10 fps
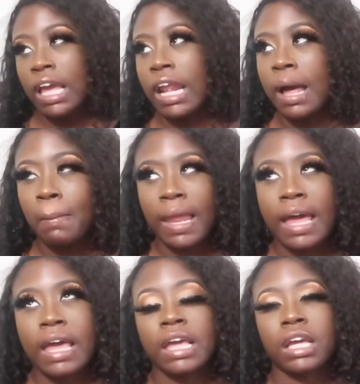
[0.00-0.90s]
And I'm
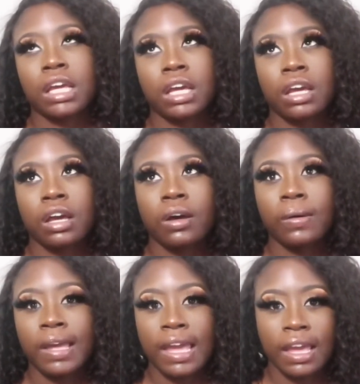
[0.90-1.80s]
like,
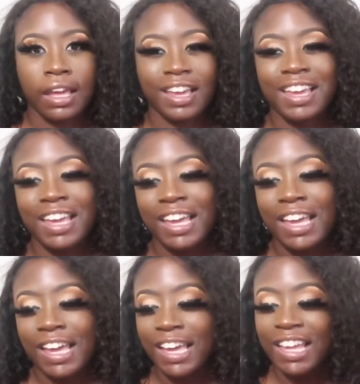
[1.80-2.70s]
okay,
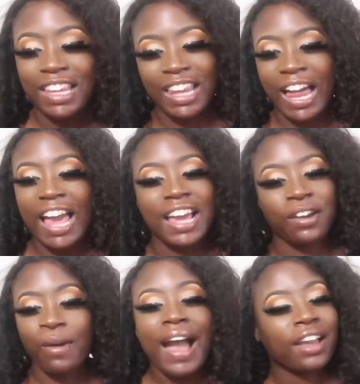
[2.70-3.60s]
like,
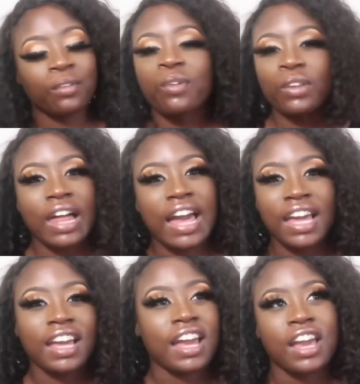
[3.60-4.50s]
why you,
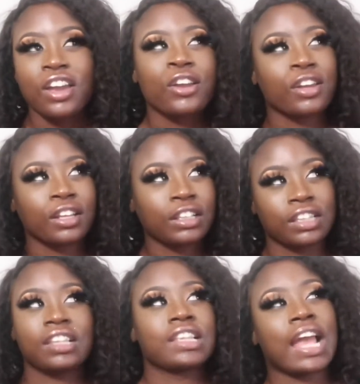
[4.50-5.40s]
like,
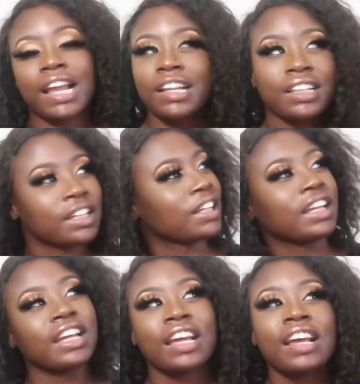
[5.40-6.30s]
they
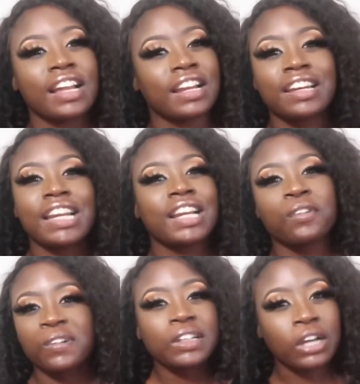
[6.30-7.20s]

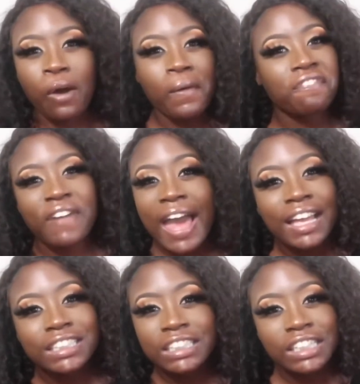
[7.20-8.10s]
going
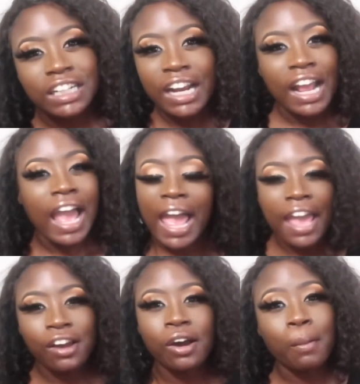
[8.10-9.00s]
faster
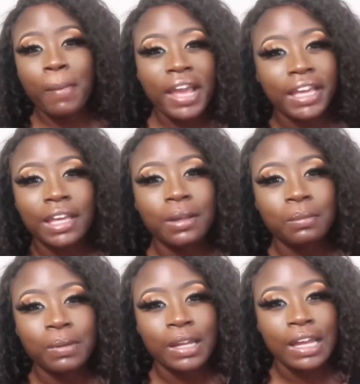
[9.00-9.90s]
ain't gonna make
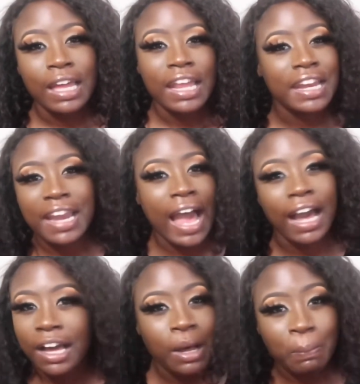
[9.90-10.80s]
him not come